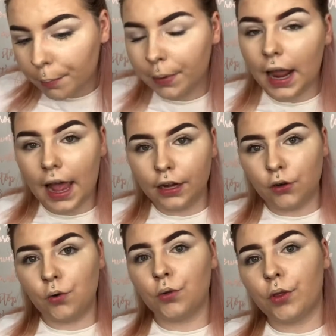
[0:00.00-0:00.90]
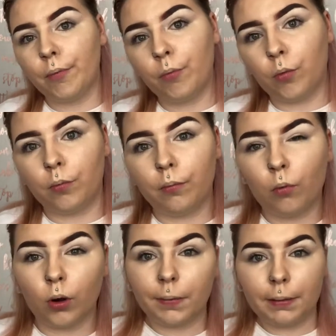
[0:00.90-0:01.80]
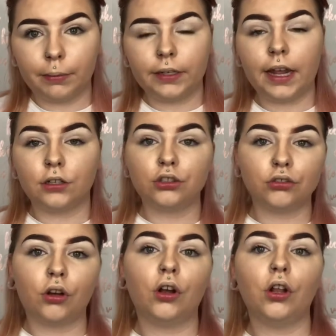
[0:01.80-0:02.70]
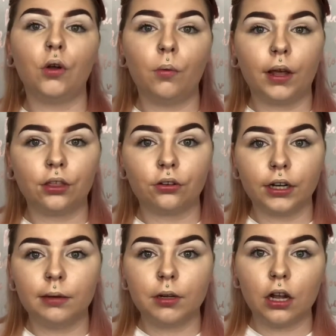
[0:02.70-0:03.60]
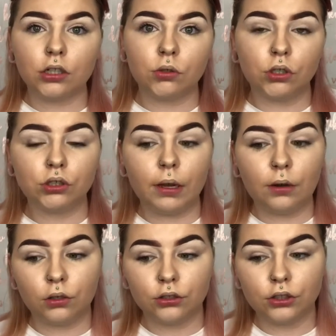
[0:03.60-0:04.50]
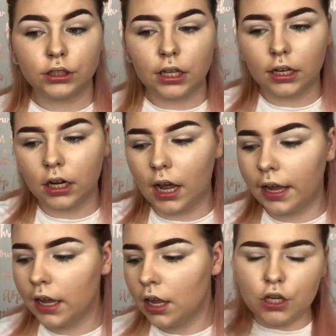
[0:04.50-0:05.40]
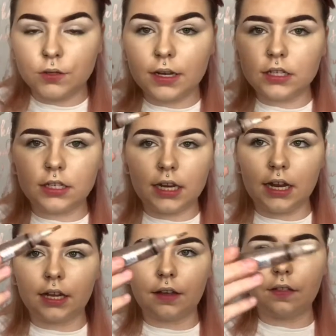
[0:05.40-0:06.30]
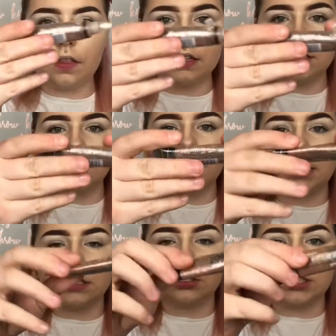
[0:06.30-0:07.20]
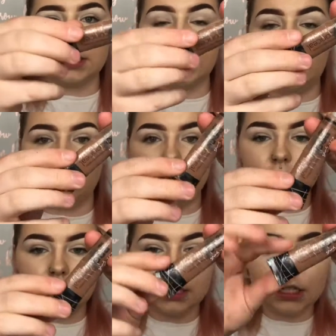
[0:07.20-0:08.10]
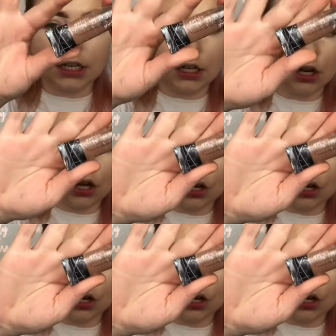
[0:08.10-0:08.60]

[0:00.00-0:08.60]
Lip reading: But I know that more people tend to struggle with cream contour, so I'm going to use that now. So I just take, this is what this looks like here, this is in the shade